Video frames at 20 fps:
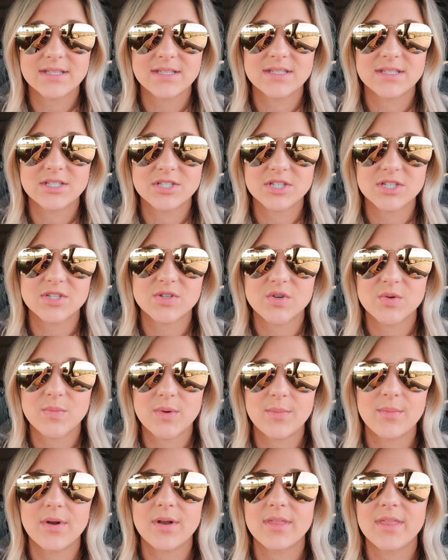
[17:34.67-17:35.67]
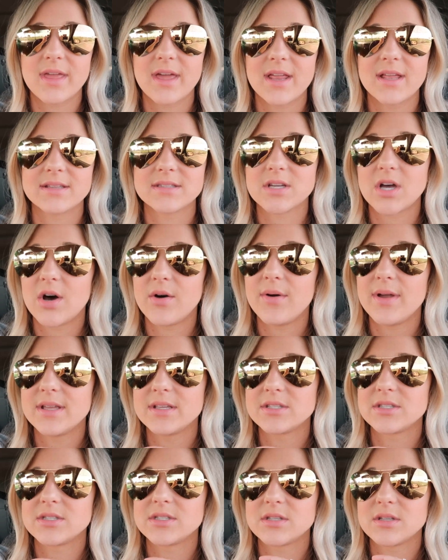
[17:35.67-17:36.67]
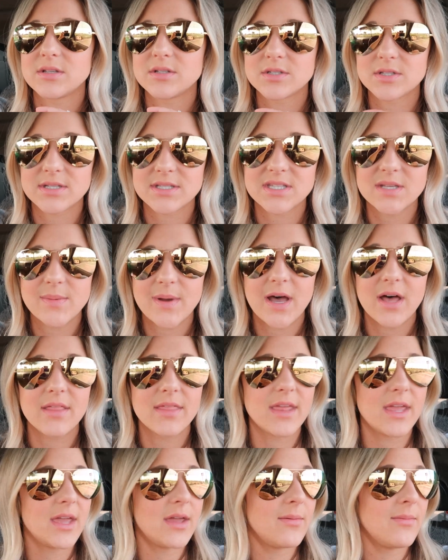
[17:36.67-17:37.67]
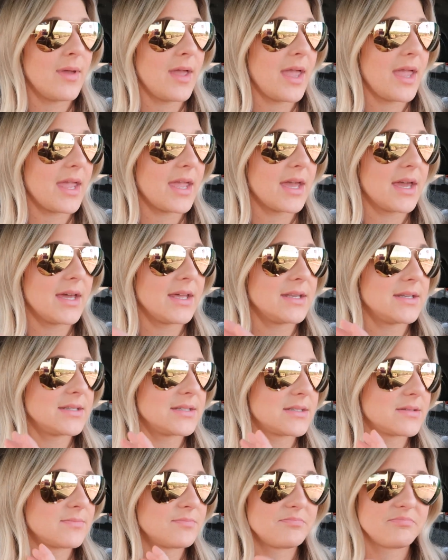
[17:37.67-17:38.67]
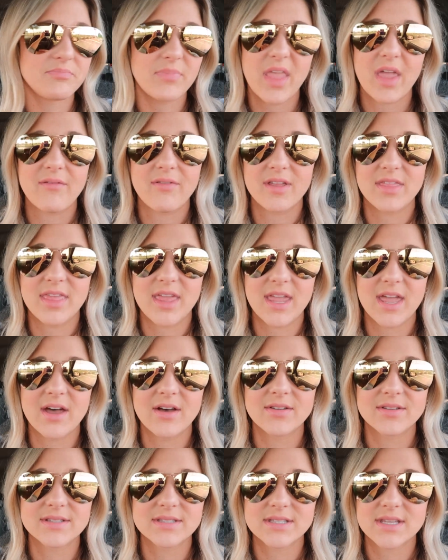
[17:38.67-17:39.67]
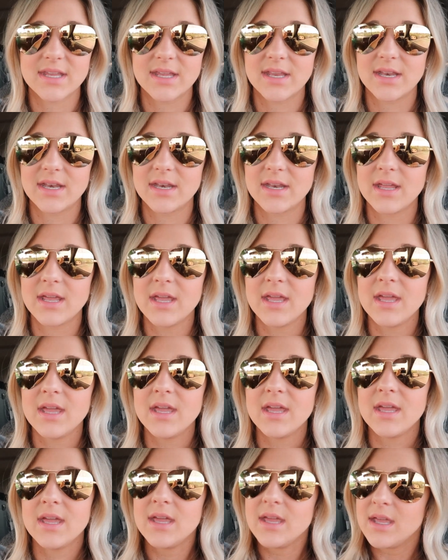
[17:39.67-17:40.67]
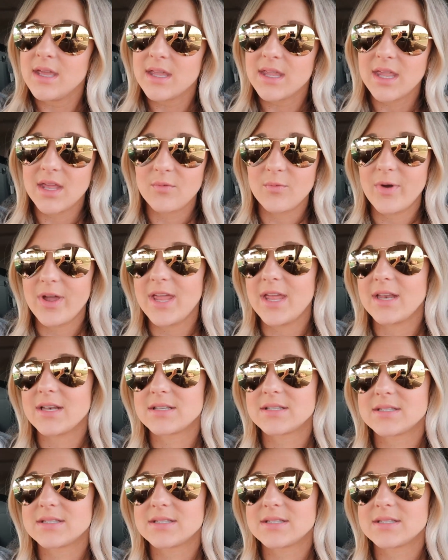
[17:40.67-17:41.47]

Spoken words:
It's just remember that it's always just about them, and everything else can wait.